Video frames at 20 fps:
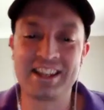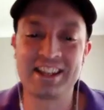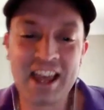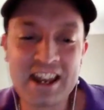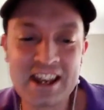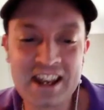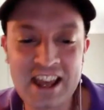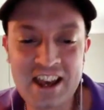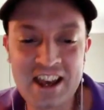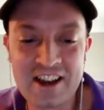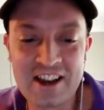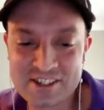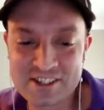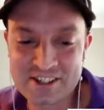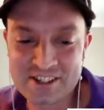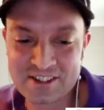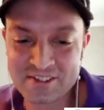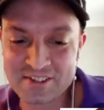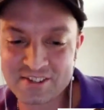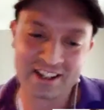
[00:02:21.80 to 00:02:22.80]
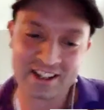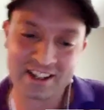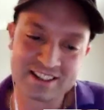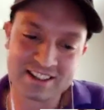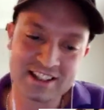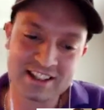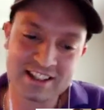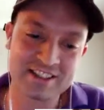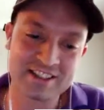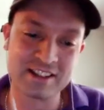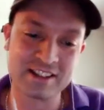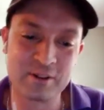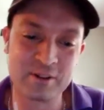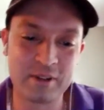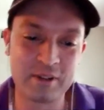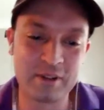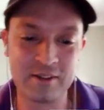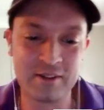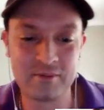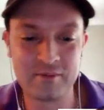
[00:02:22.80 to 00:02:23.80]
And now, Christopher, tell us a little
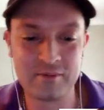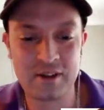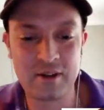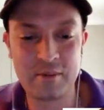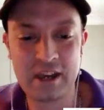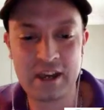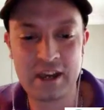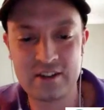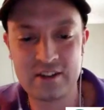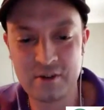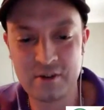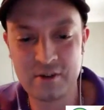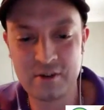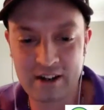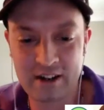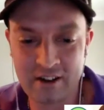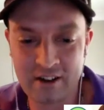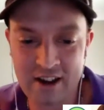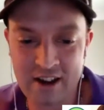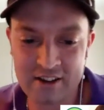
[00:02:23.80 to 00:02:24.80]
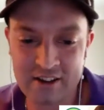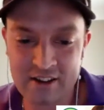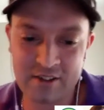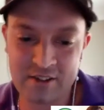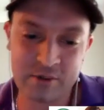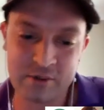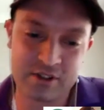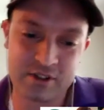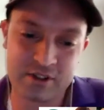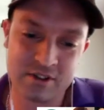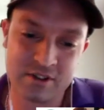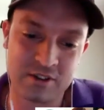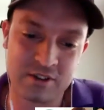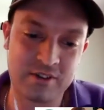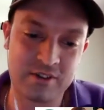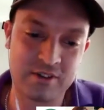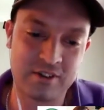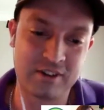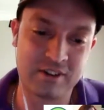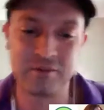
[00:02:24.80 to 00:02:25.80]
bit about your background and what you do
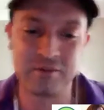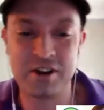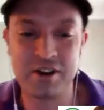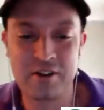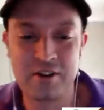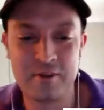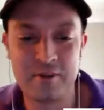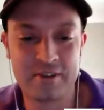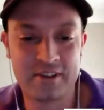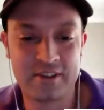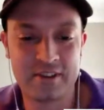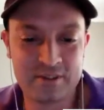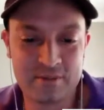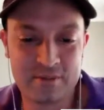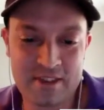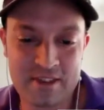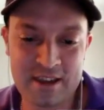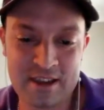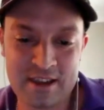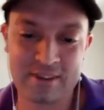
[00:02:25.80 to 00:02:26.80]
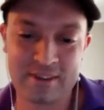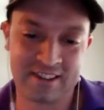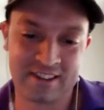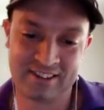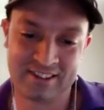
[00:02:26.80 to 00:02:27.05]
and why you're obsessed with themes.